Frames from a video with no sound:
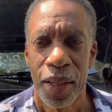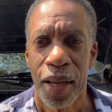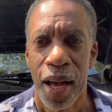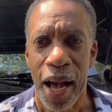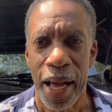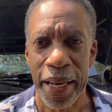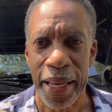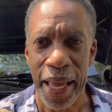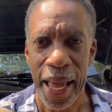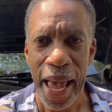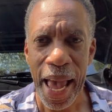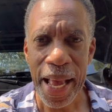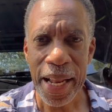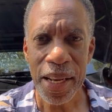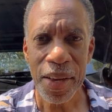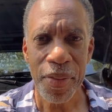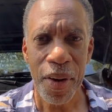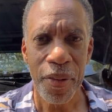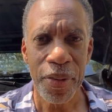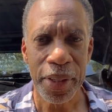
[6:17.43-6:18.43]
At the end
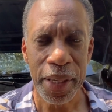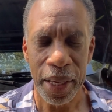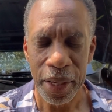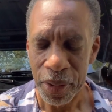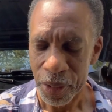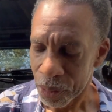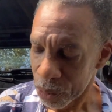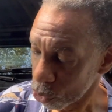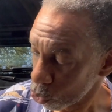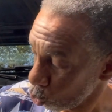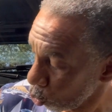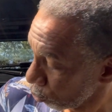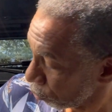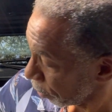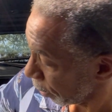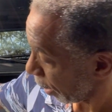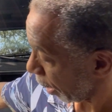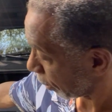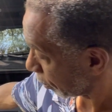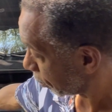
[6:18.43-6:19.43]
of everything, don't
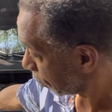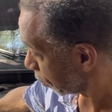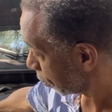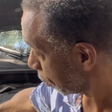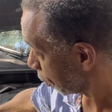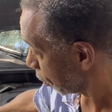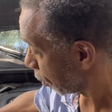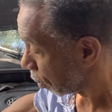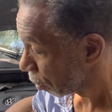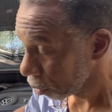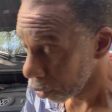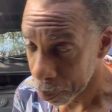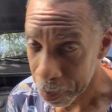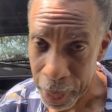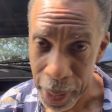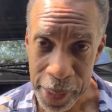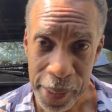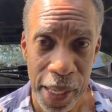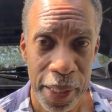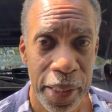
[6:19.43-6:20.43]
forget,
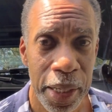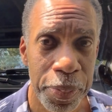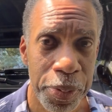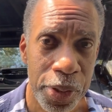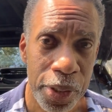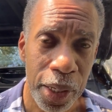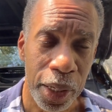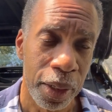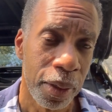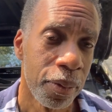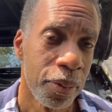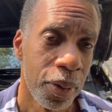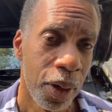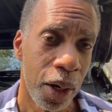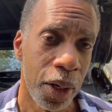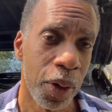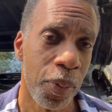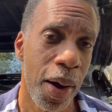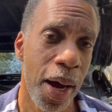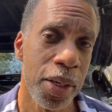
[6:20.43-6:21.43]
replace that dipstick.
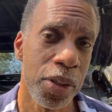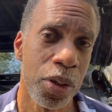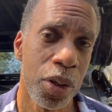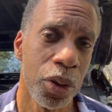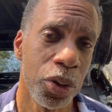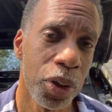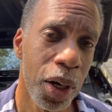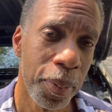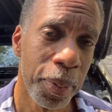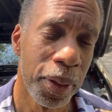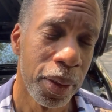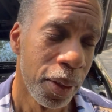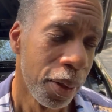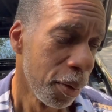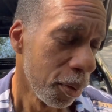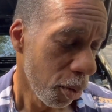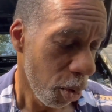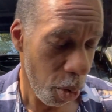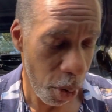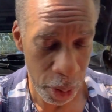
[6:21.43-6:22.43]
Otherwise, you're in trouble.
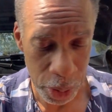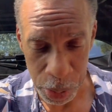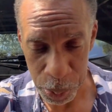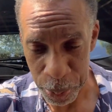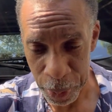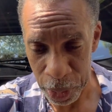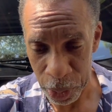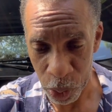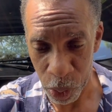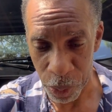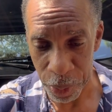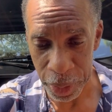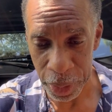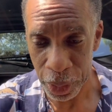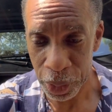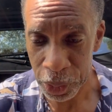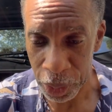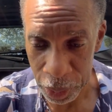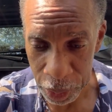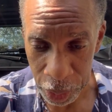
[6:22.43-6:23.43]
Oil spilling over the
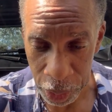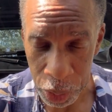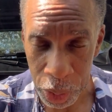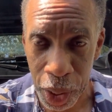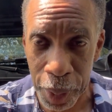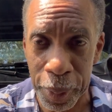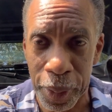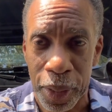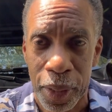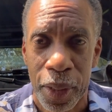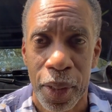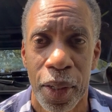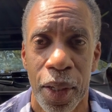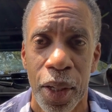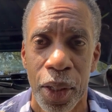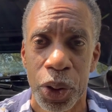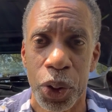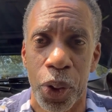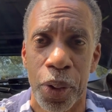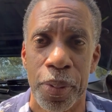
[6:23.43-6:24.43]
engine, you're in trouble.
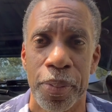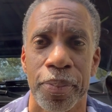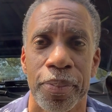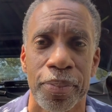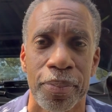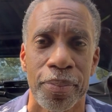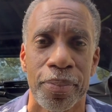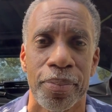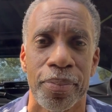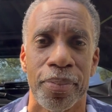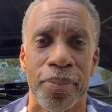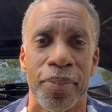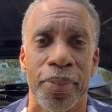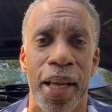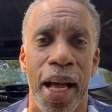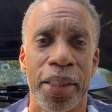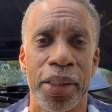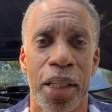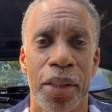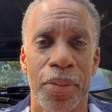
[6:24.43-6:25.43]
So,
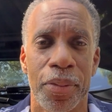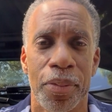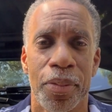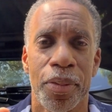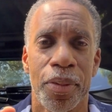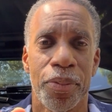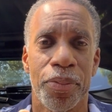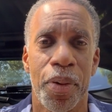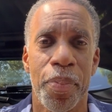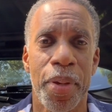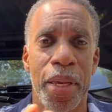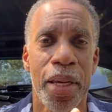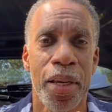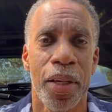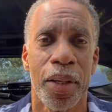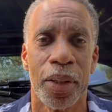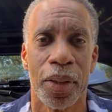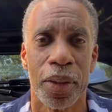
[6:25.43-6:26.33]
that's it from me.